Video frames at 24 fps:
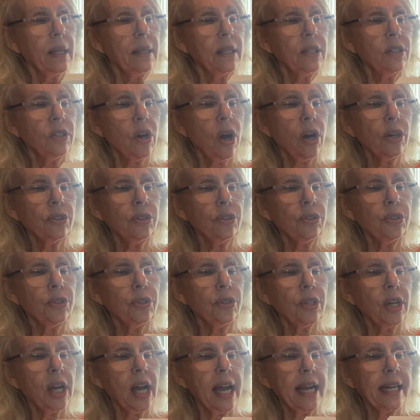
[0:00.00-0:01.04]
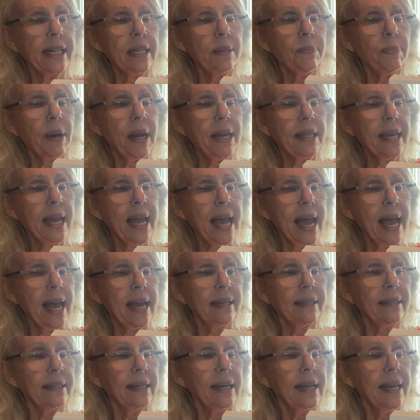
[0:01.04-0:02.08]
The doctor took Heidi by the
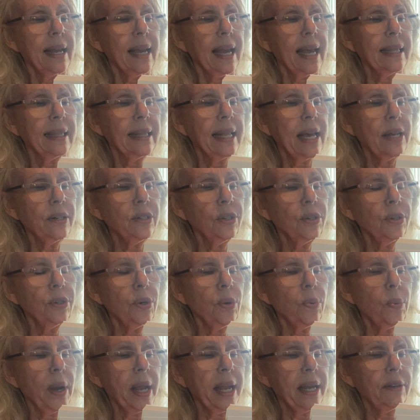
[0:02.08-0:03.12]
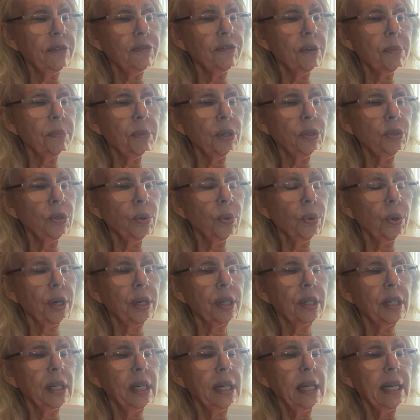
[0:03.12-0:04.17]
hand and led her away from the
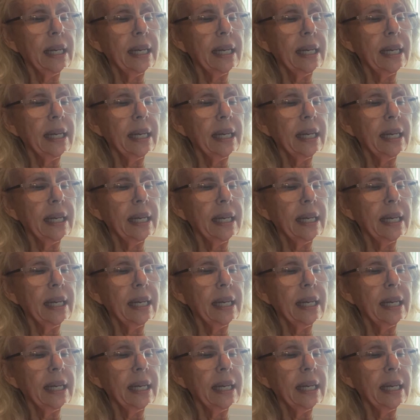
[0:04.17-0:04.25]
door.